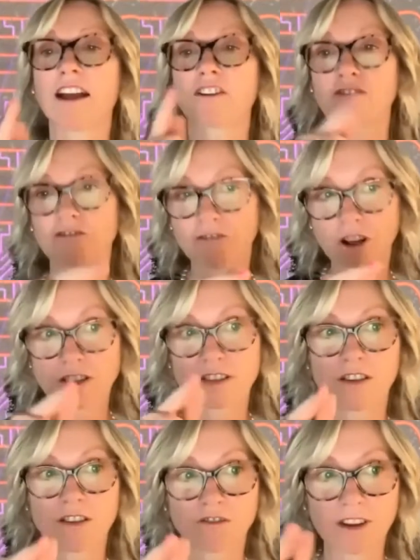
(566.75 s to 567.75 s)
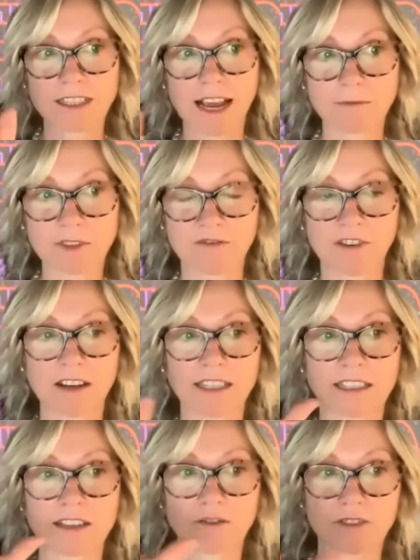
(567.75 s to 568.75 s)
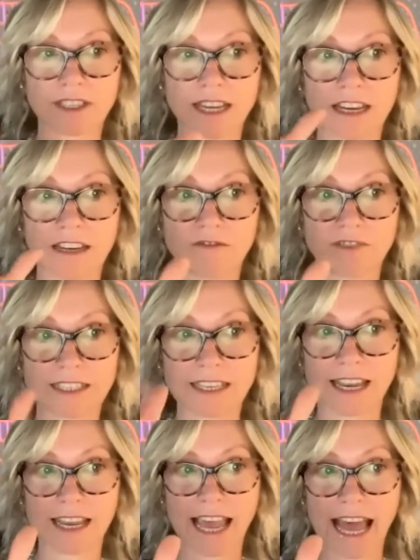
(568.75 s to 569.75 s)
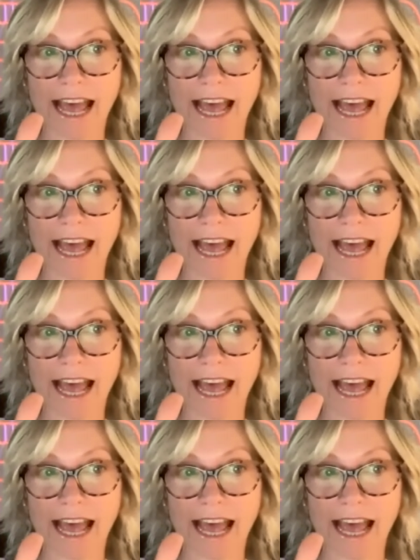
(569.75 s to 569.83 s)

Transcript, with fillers: across the three types of funding so seed, VC,